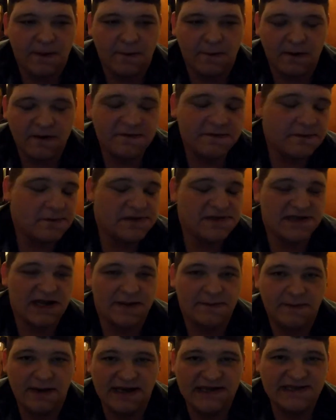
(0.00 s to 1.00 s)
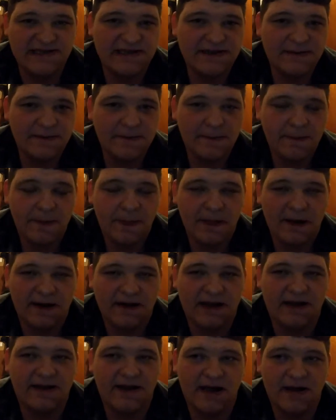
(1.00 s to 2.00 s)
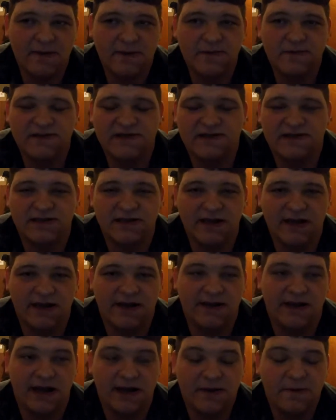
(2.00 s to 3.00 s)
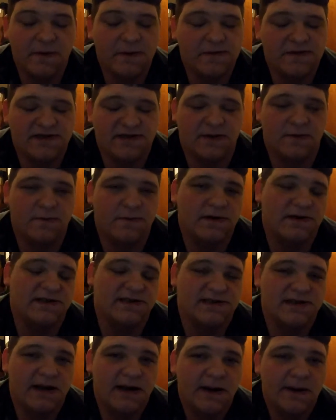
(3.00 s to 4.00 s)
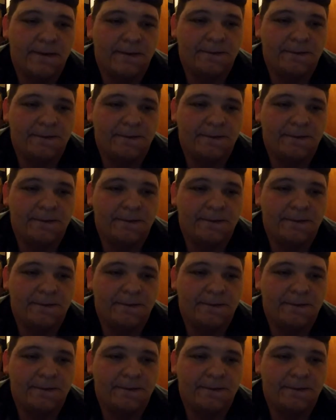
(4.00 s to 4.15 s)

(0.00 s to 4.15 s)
one of them will say Mason, and the other one will and the other one will say Woods.